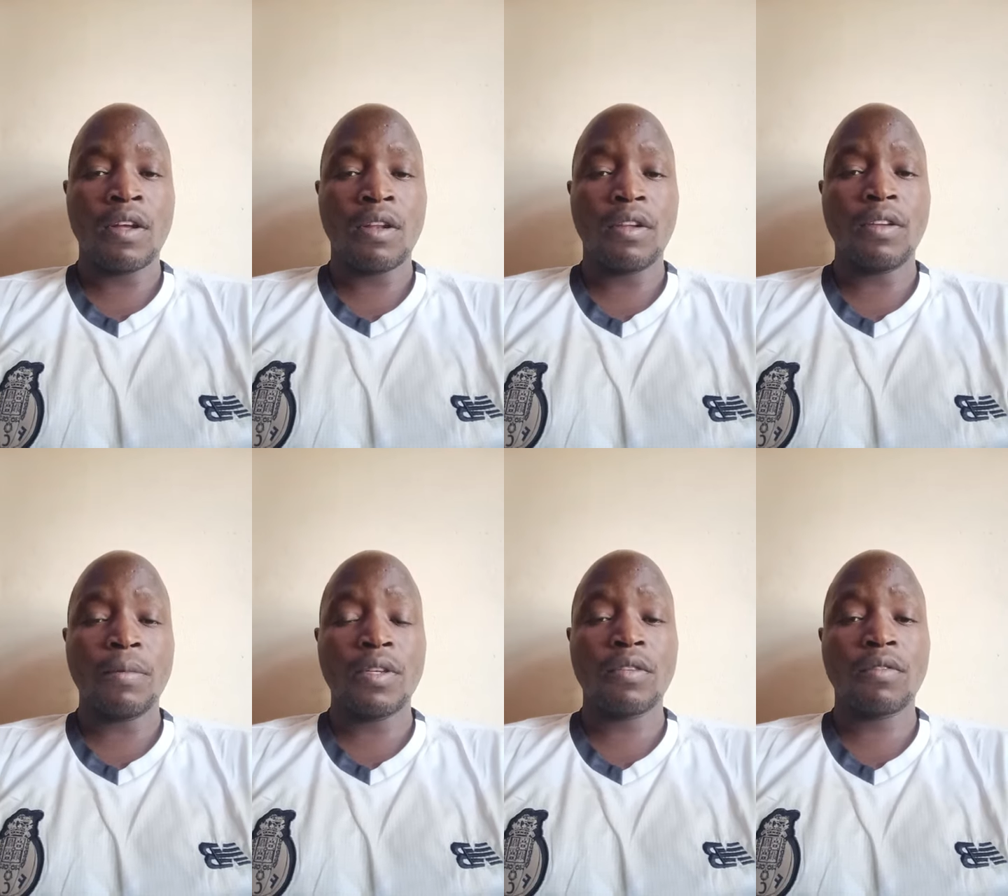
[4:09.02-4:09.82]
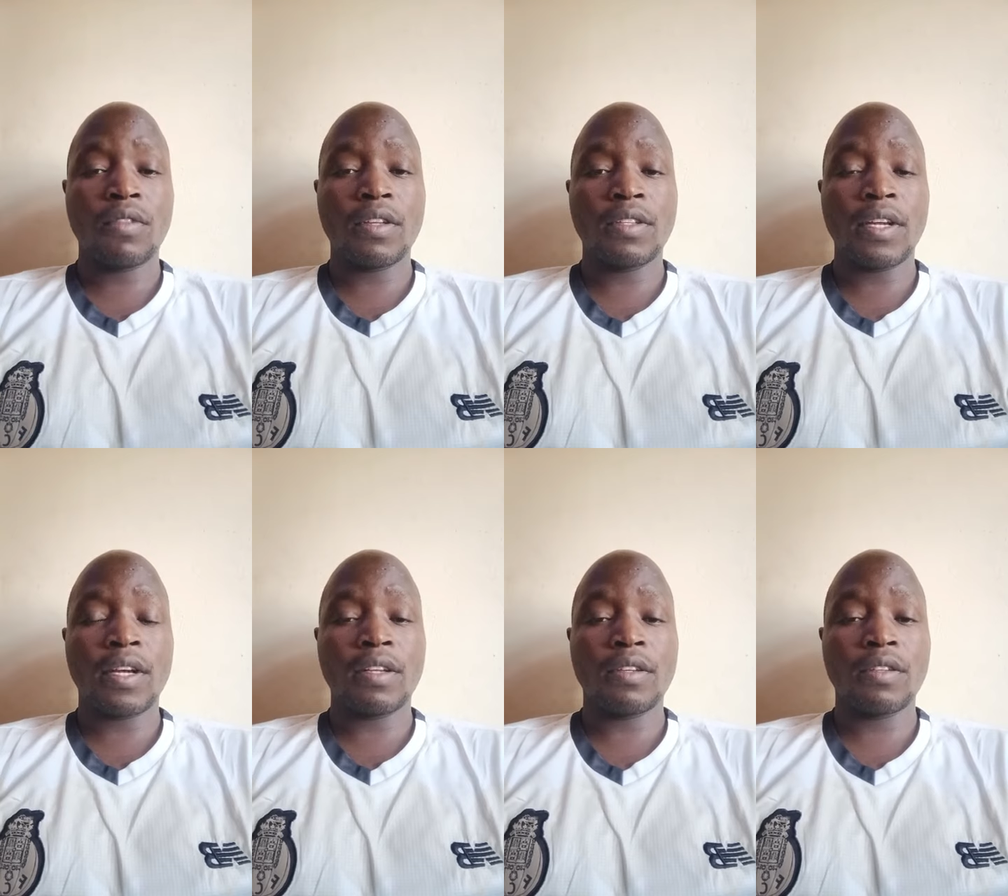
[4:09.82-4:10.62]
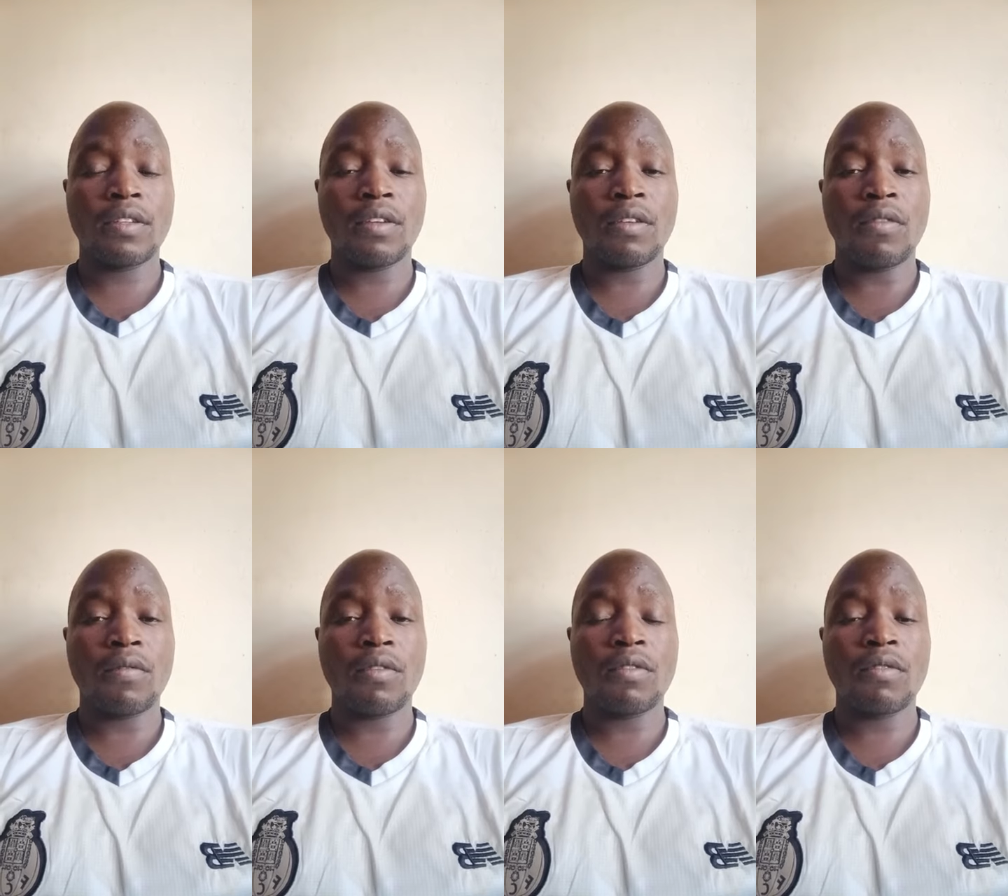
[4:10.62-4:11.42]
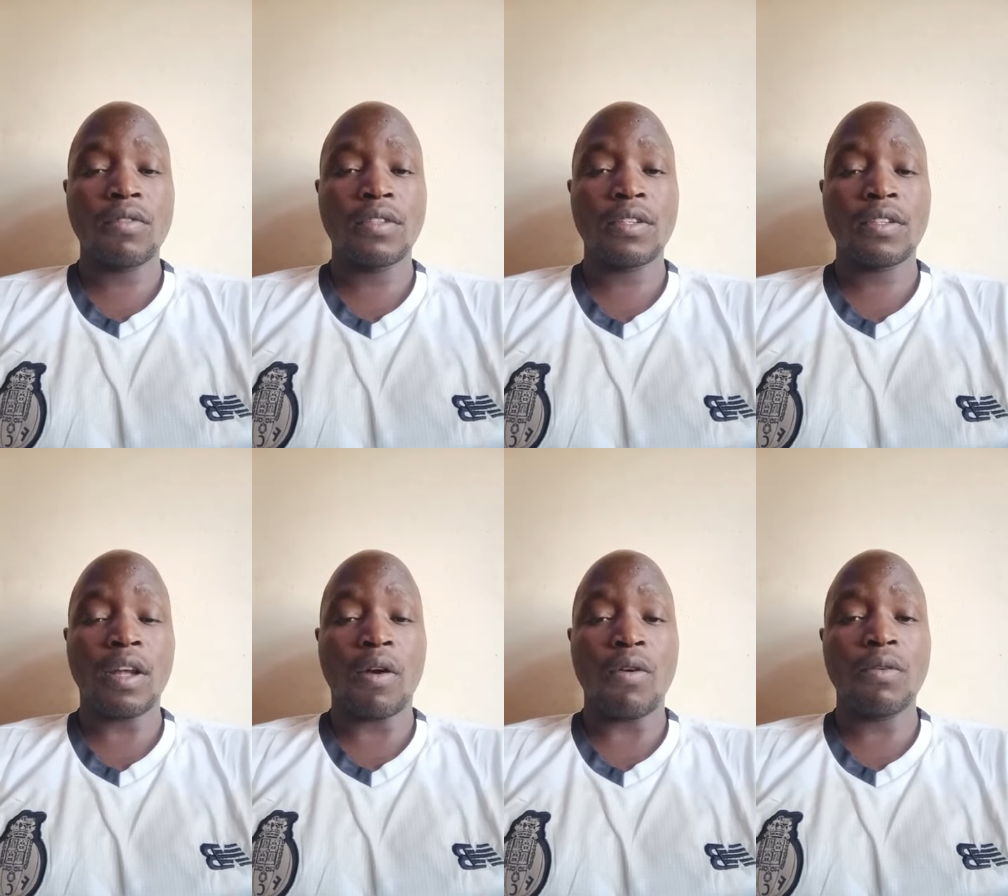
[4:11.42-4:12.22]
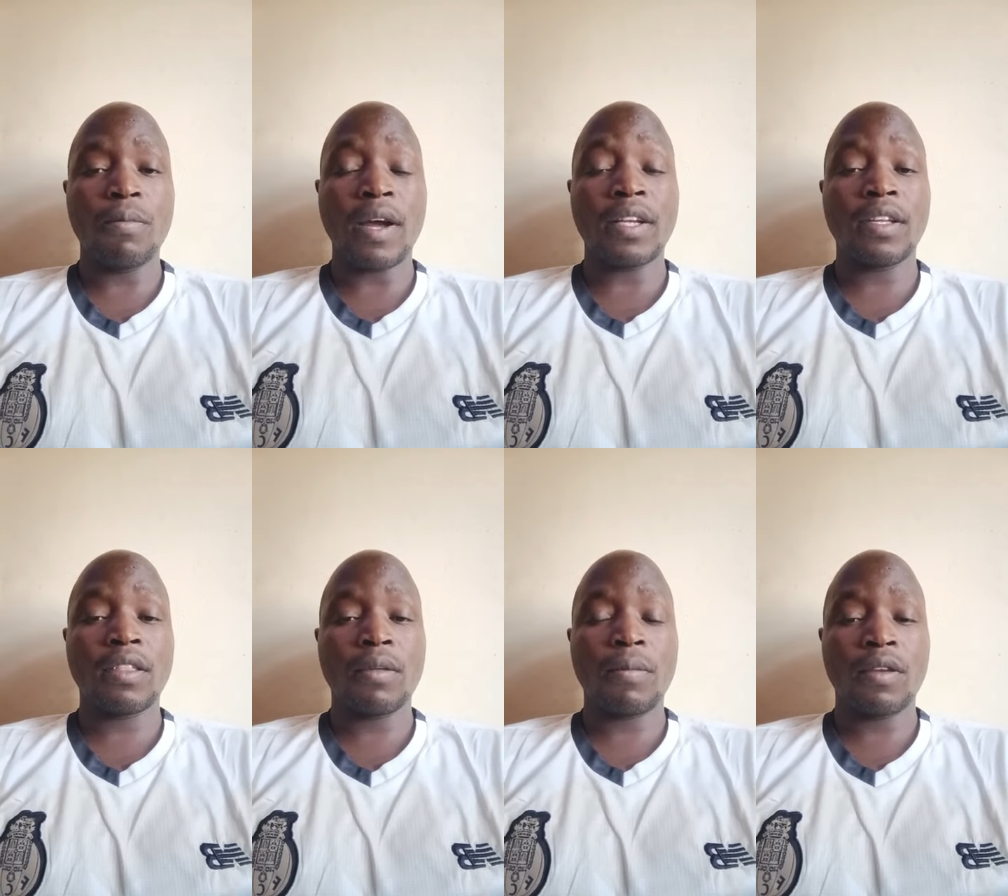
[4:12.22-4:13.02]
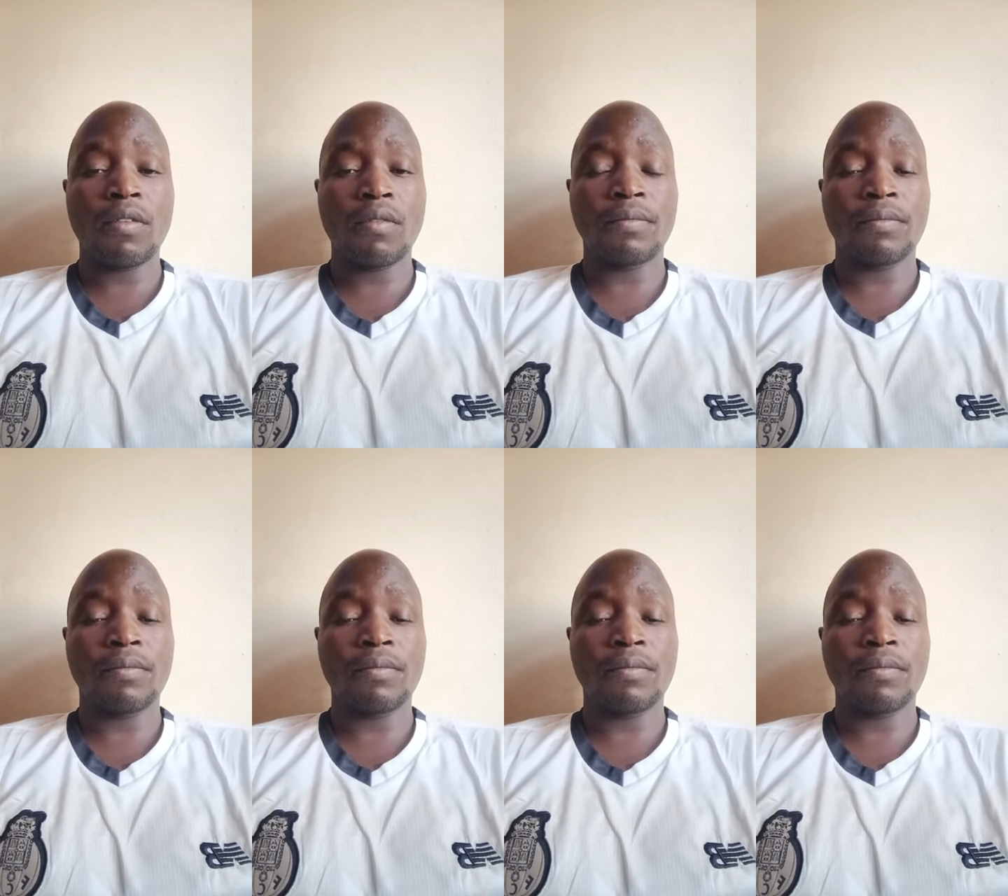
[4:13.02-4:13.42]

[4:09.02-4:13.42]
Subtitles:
Let me shift to the second novel, which is The Old Man in the Meadow.